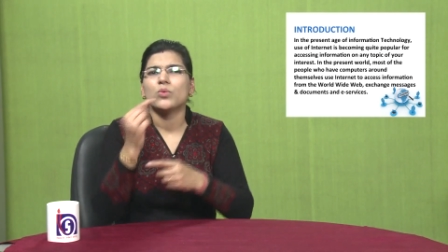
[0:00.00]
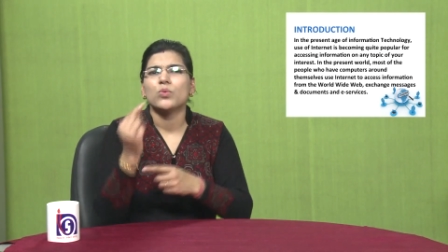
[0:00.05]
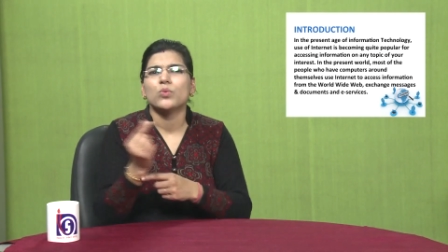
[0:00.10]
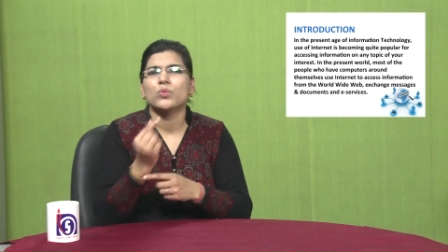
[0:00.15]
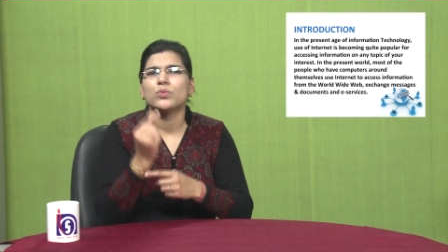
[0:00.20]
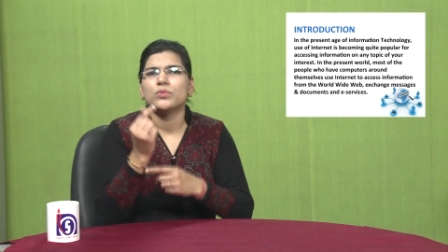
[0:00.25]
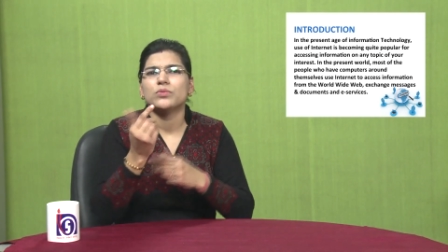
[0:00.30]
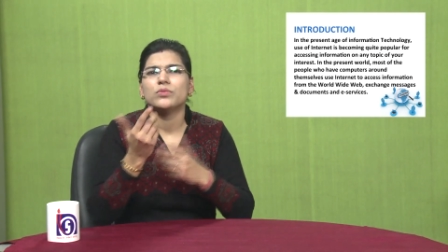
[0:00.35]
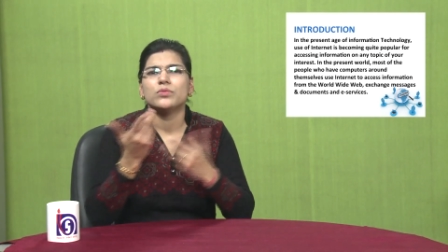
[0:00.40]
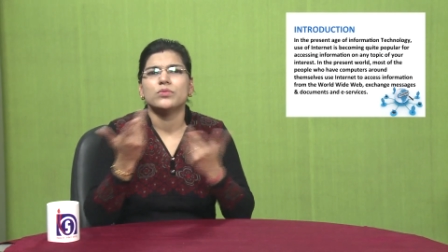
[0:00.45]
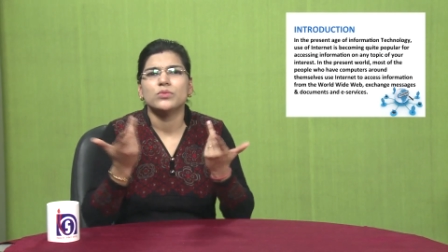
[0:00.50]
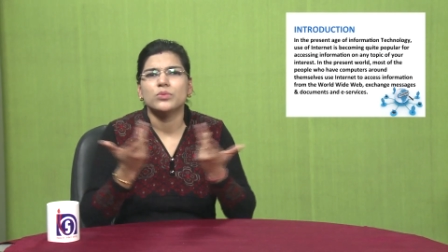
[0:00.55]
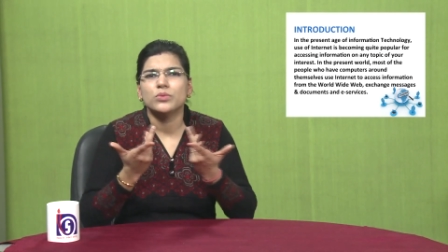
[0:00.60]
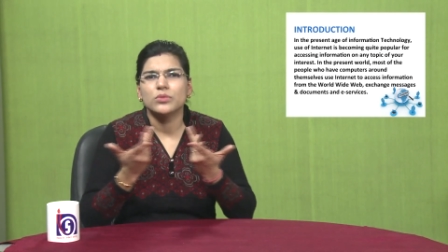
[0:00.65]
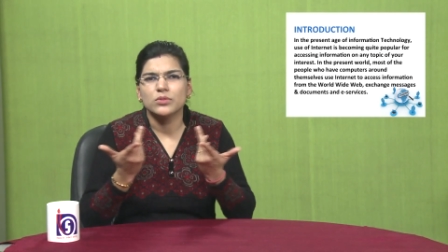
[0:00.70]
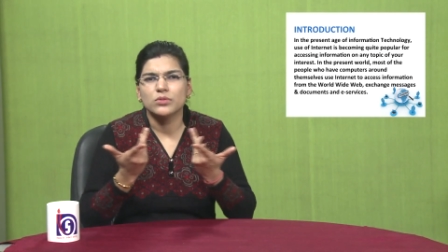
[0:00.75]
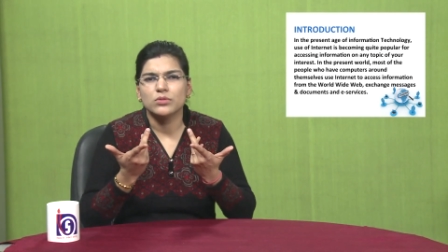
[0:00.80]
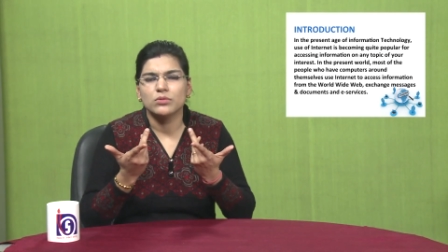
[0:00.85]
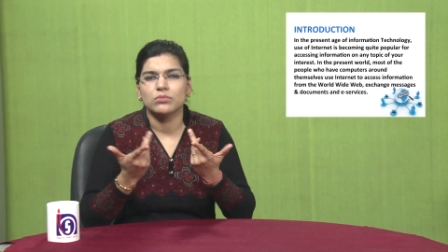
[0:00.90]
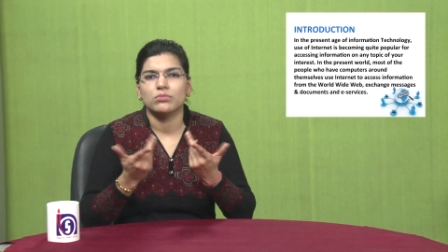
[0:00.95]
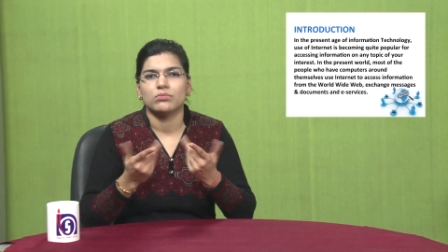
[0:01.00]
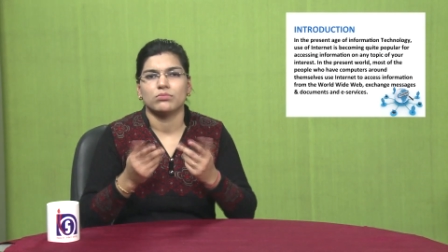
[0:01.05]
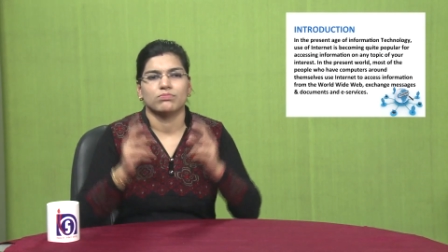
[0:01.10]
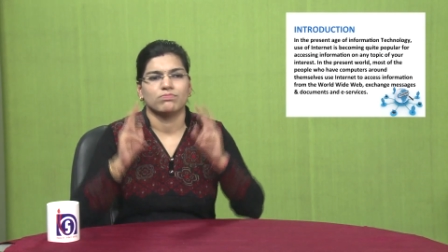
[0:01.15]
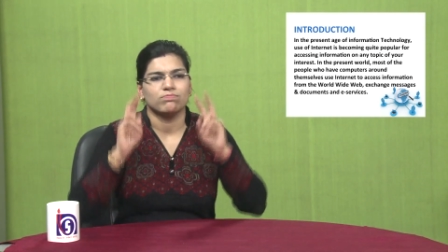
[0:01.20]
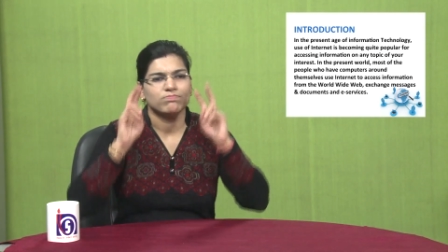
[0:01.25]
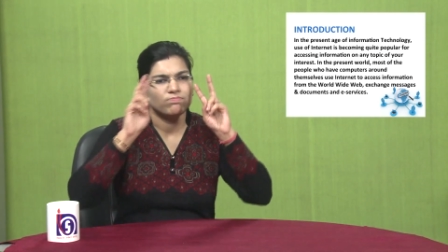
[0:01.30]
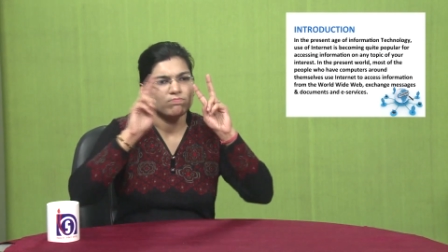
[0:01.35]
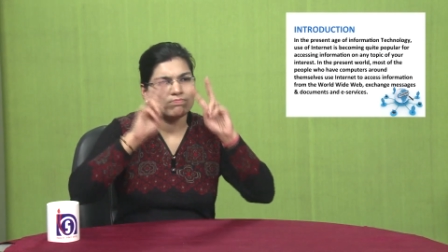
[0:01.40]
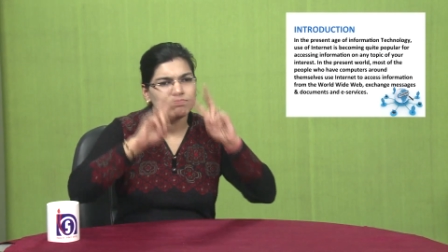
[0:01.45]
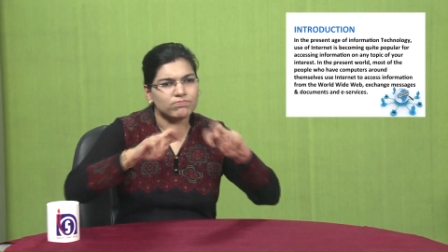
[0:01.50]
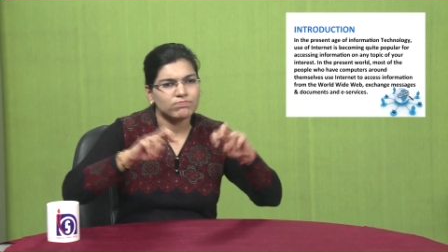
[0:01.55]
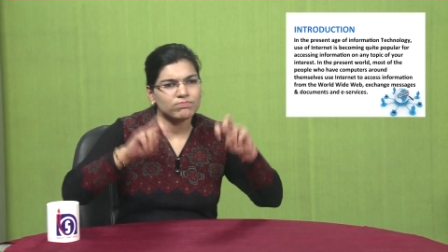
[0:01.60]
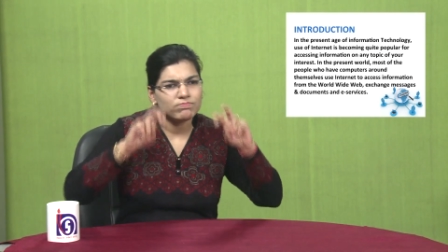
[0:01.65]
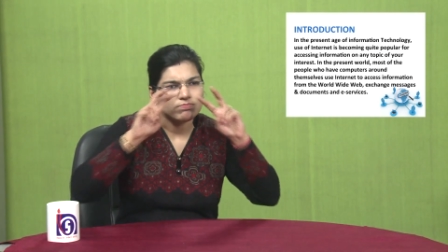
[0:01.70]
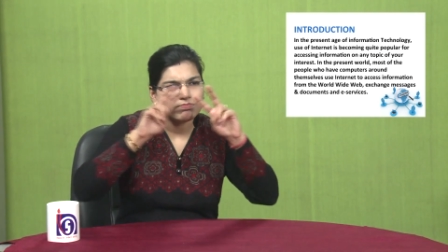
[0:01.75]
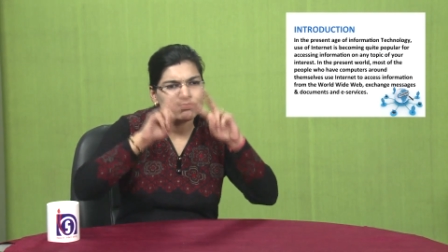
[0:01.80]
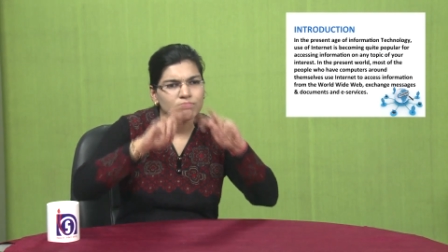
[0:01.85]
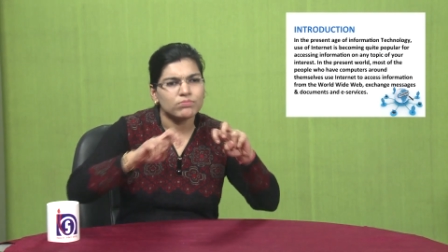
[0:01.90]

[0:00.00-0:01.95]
any topic of your interest.